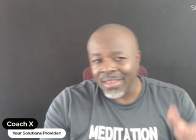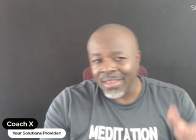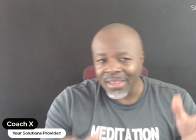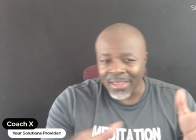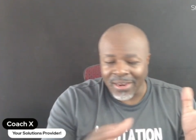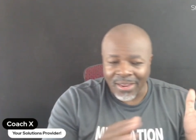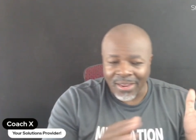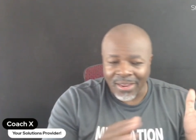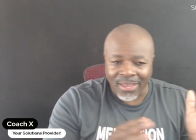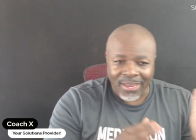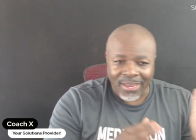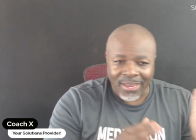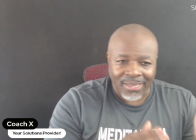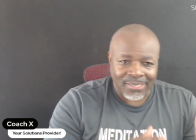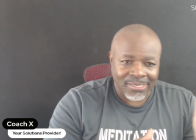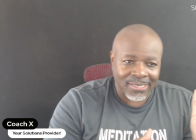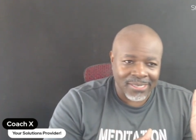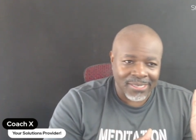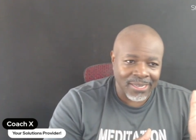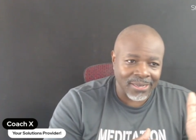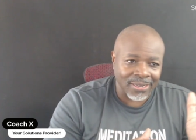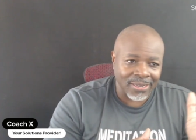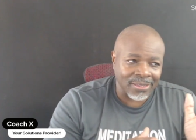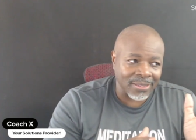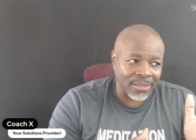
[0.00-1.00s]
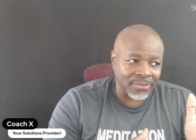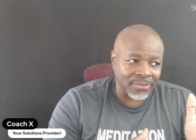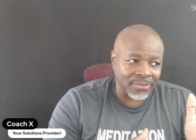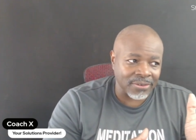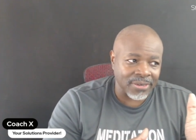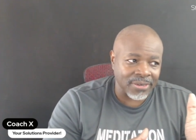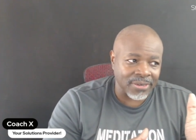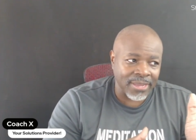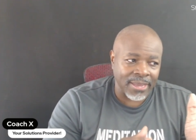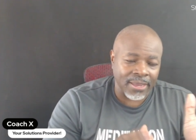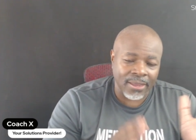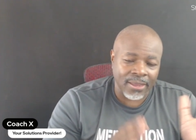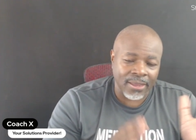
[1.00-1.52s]
And like I said the other
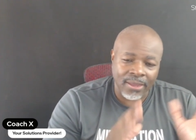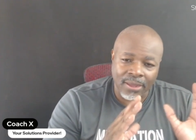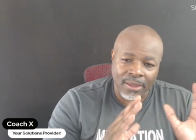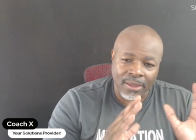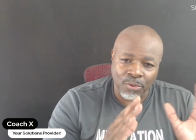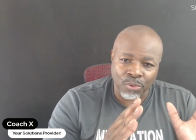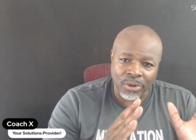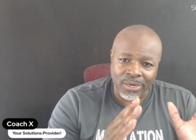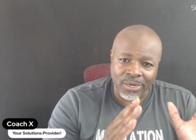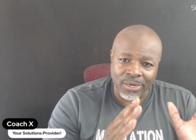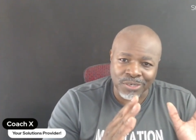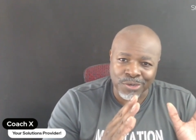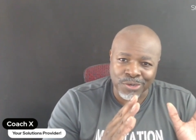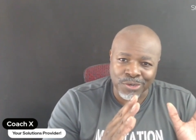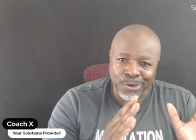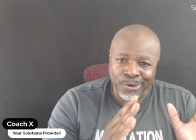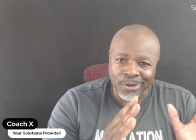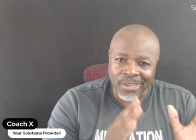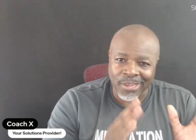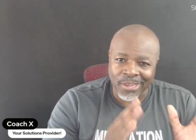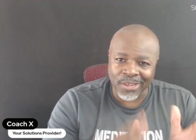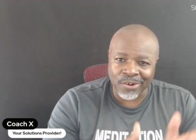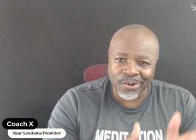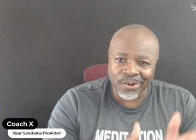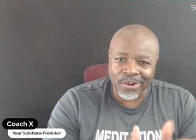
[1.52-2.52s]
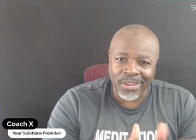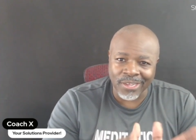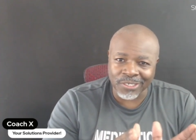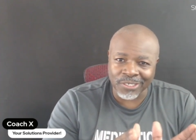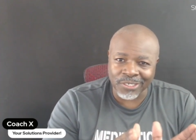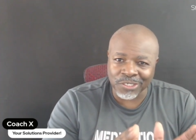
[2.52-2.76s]
day, I want to turn internet